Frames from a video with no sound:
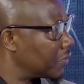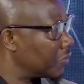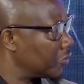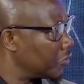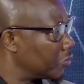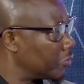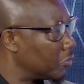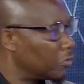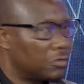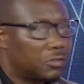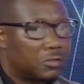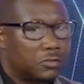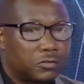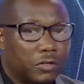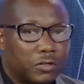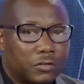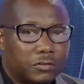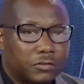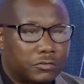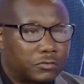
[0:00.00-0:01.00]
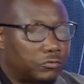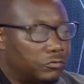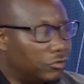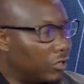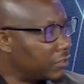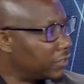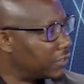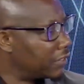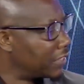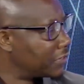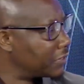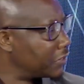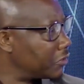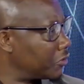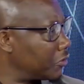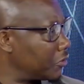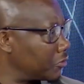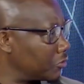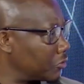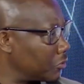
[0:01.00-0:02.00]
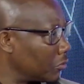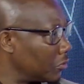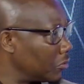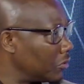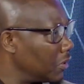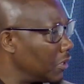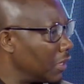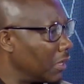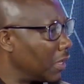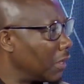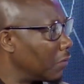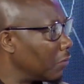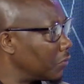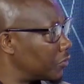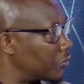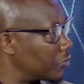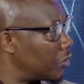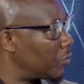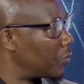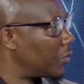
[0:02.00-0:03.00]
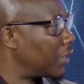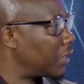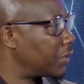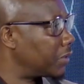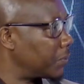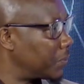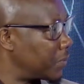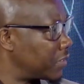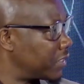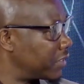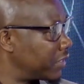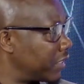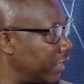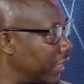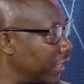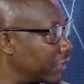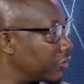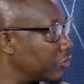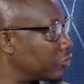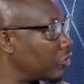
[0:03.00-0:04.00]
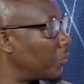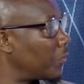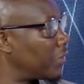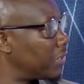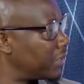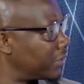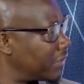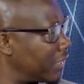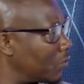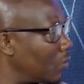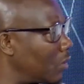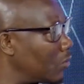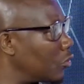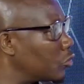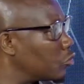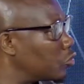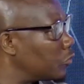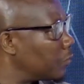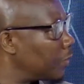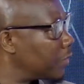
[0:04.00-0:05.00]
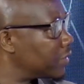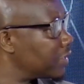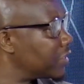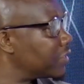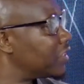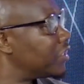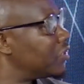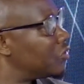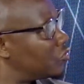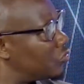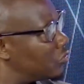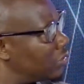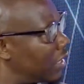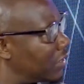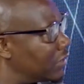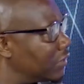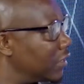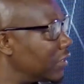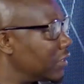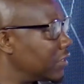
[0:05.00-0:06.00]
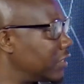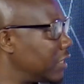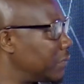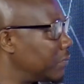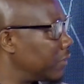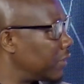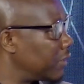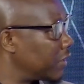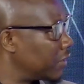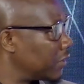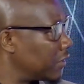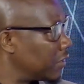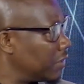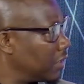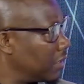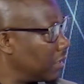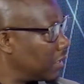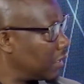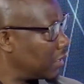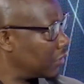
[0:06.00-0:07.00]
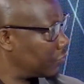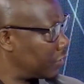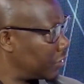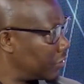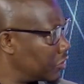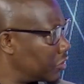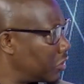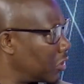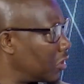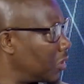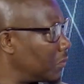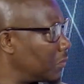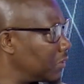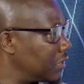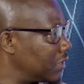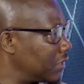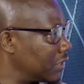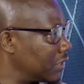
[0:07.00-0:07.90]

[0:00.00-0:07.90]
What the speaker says: You know, just yesterday or so, we saw where the president-elect nominated 1 or 2 persons into that same transition committee.